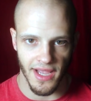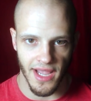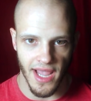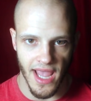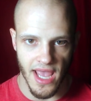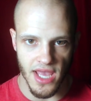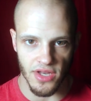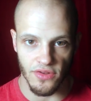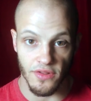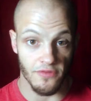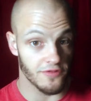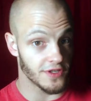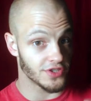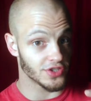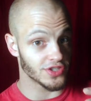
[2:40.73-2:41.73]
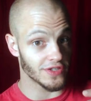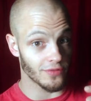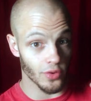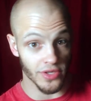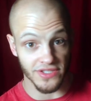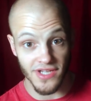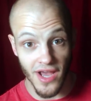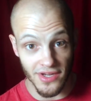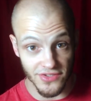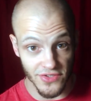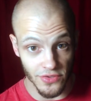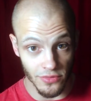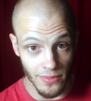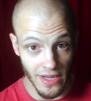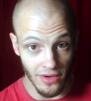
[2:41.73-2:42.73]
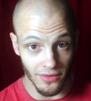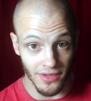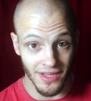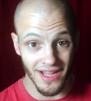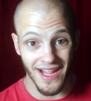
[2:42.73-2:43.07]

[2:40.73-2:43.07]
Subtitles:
And the features I've already talked to you about,